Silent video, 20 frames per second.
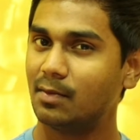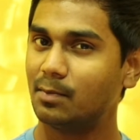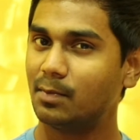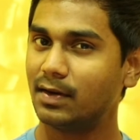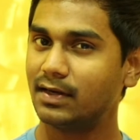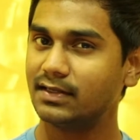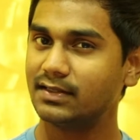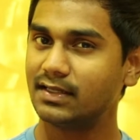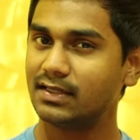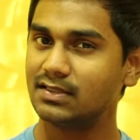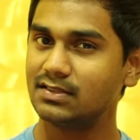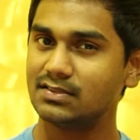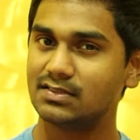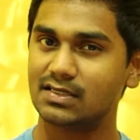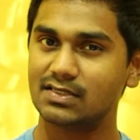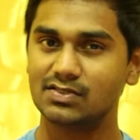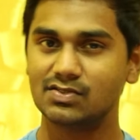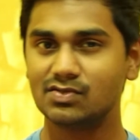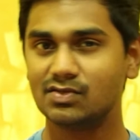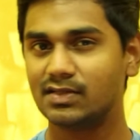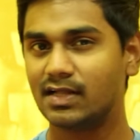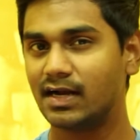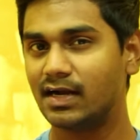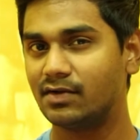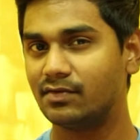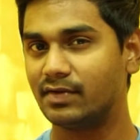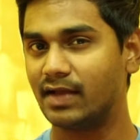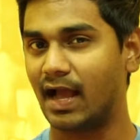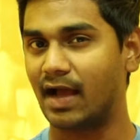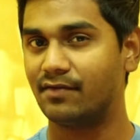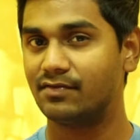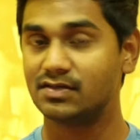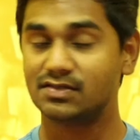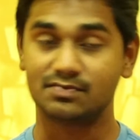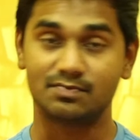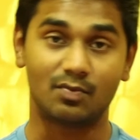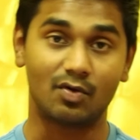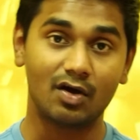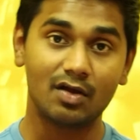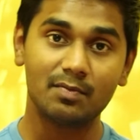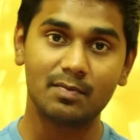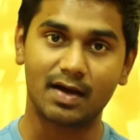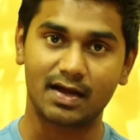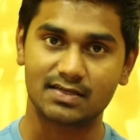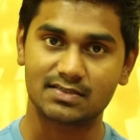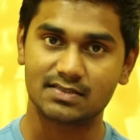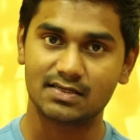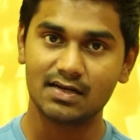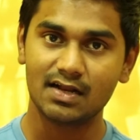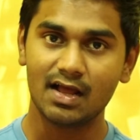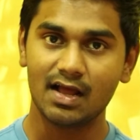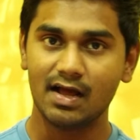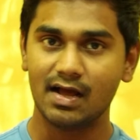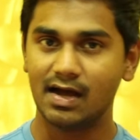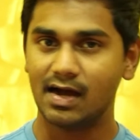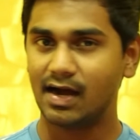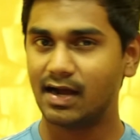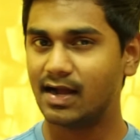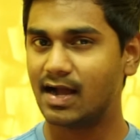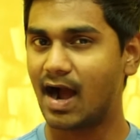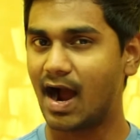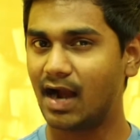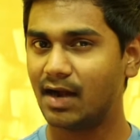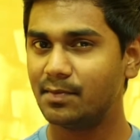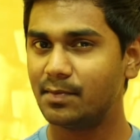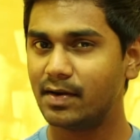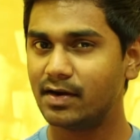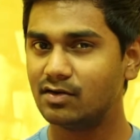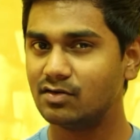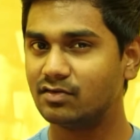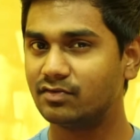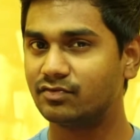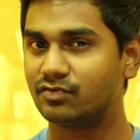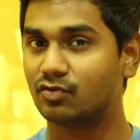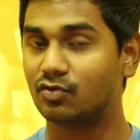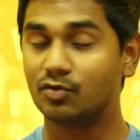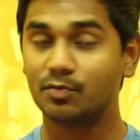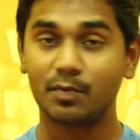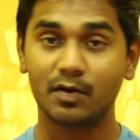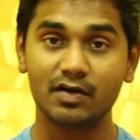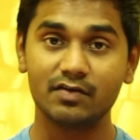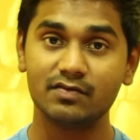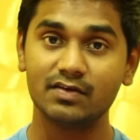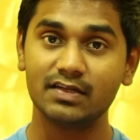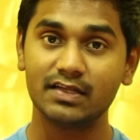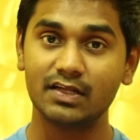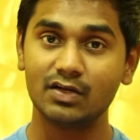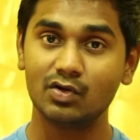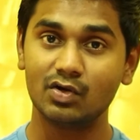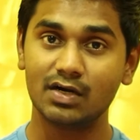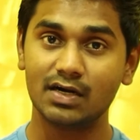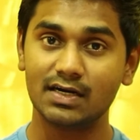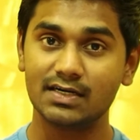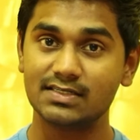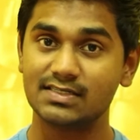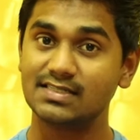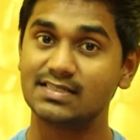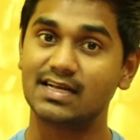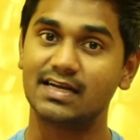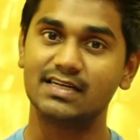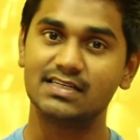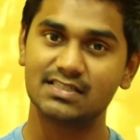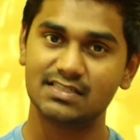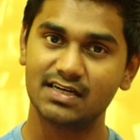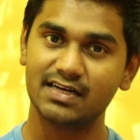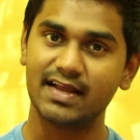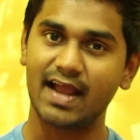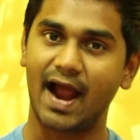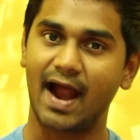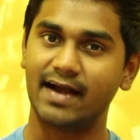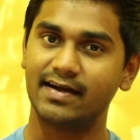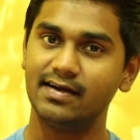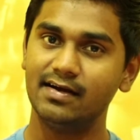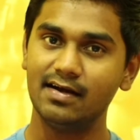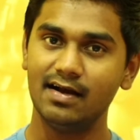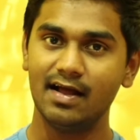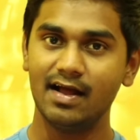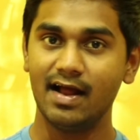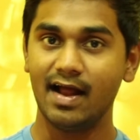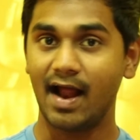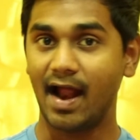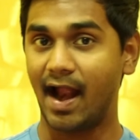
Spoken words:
But then just so that we have a small margin, a guard band of 4.1 kHz is additionally added,